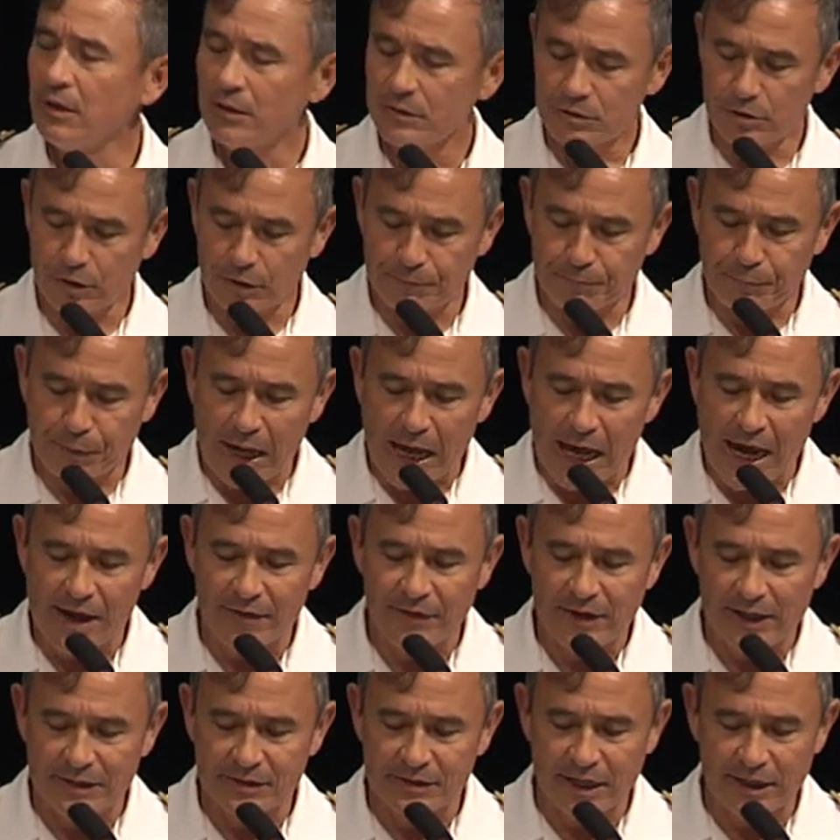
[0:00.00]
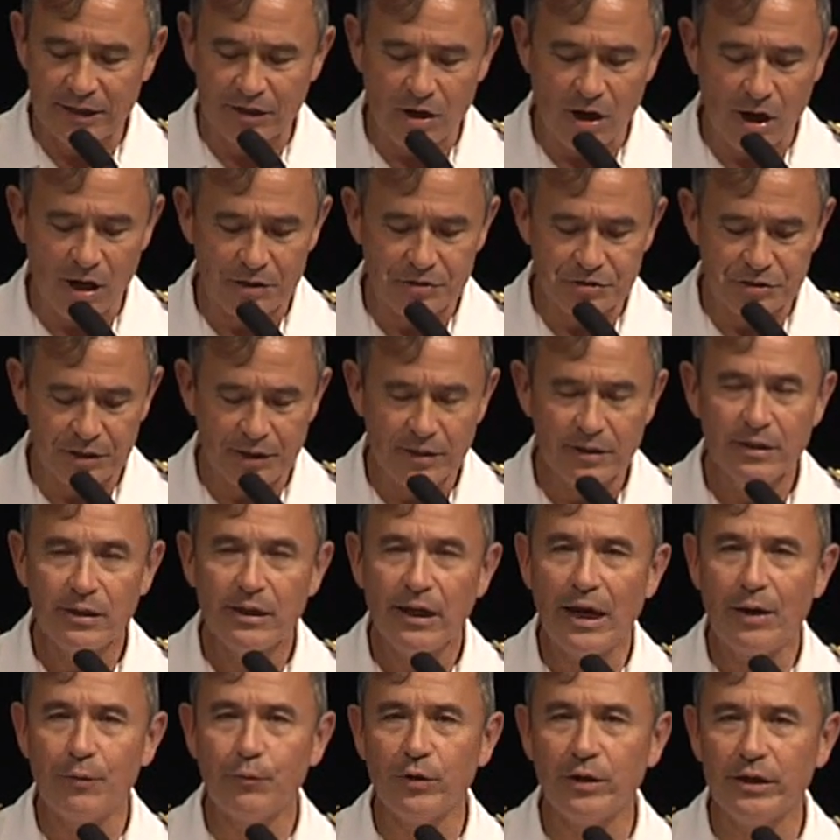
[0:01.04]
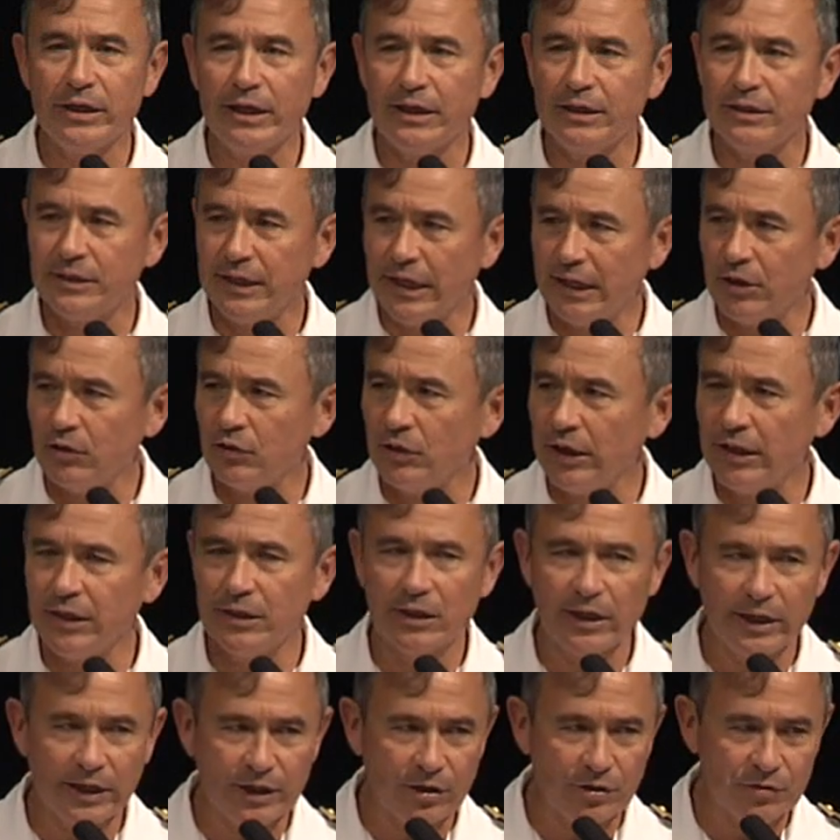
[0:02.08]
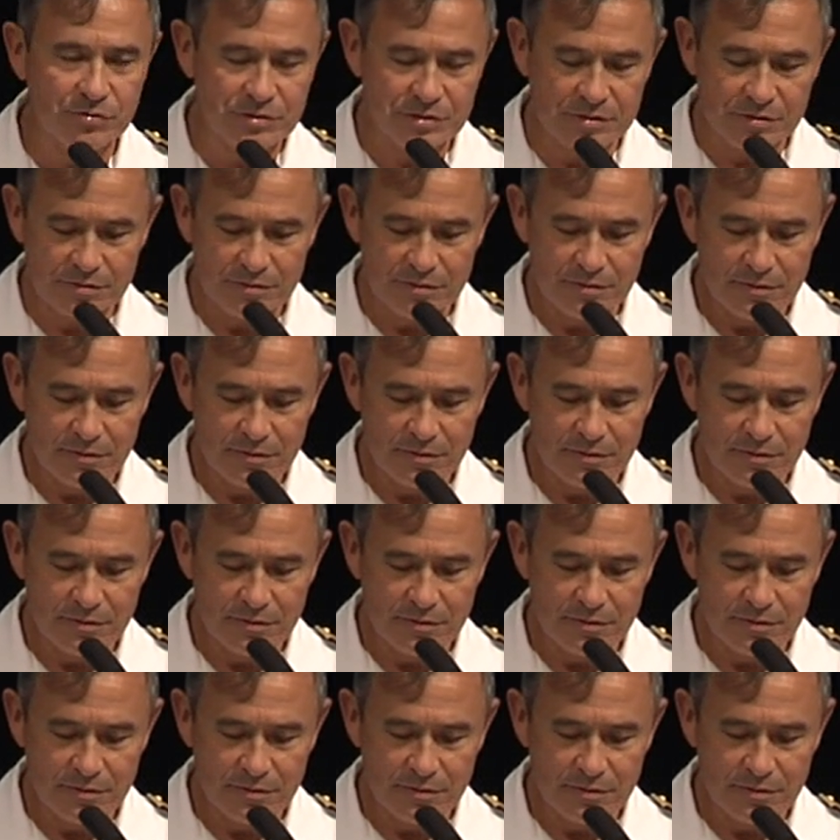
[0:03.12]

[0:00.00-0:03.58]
to apply that technology, and we need DoD leaders